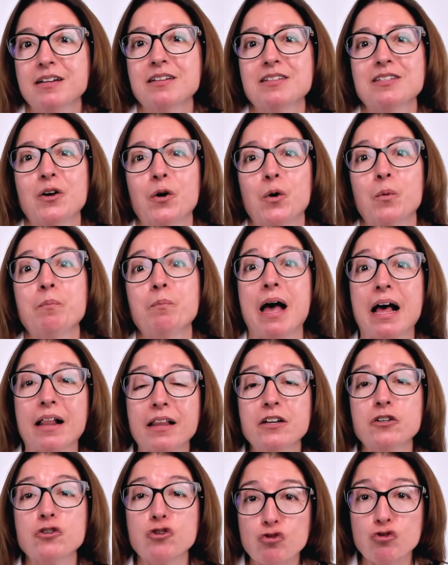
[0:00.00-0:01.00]
So
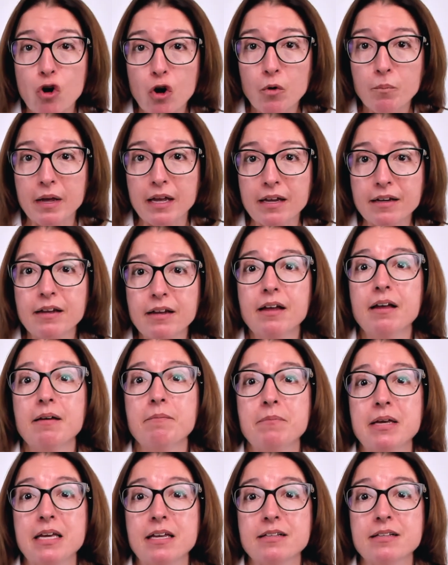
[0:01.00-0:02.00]
palindromic
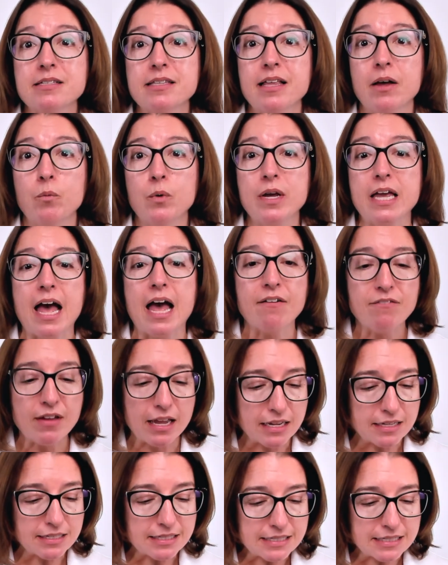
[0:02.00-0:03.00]
means that we have
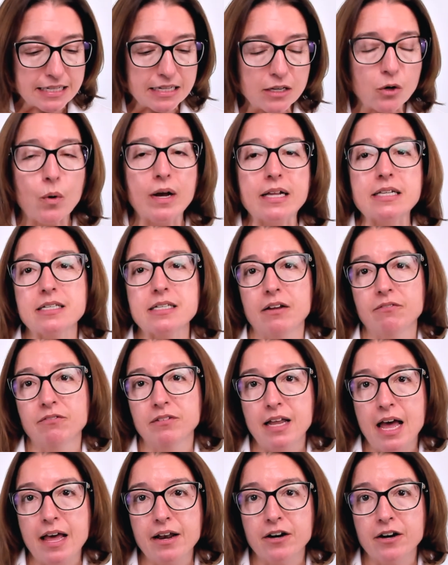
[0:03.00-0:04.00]
a sequence of
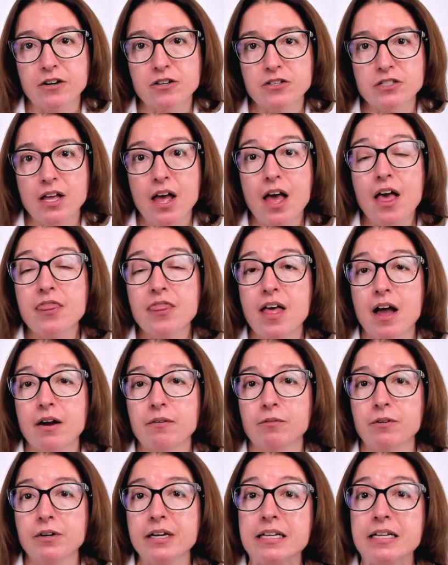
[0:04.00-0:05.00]
letters that
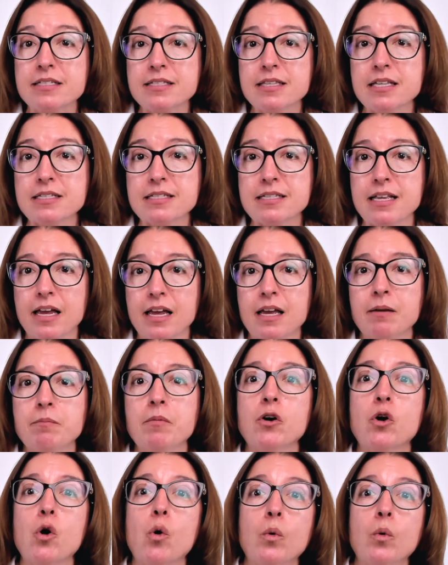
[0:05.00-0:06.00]
reads the same
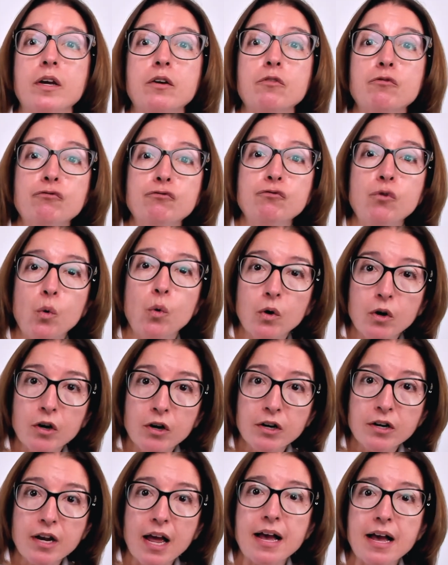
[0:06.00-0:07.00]
going
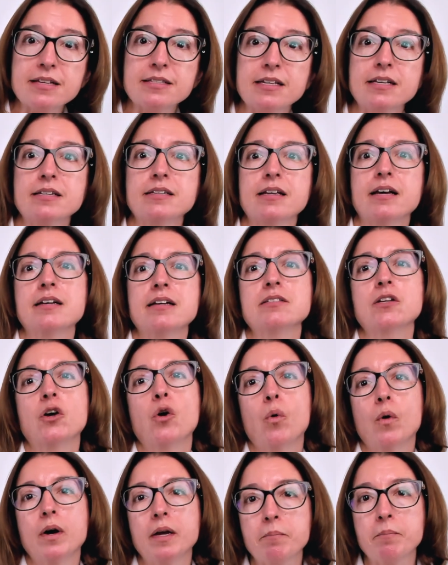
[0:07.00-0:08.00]
forward as it does
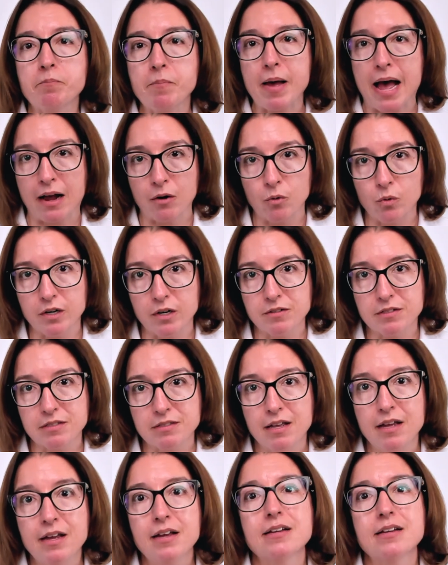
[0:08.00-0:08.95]
going backwards,